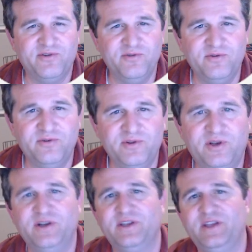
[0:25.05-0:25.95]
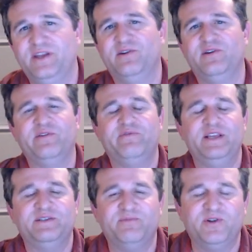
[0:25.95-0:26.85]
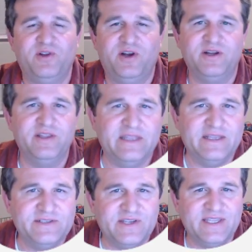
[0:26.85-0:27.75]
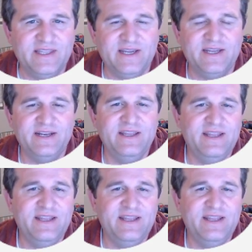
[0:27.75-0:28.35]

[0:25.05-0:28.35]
Google login or your Facebook login, things like that.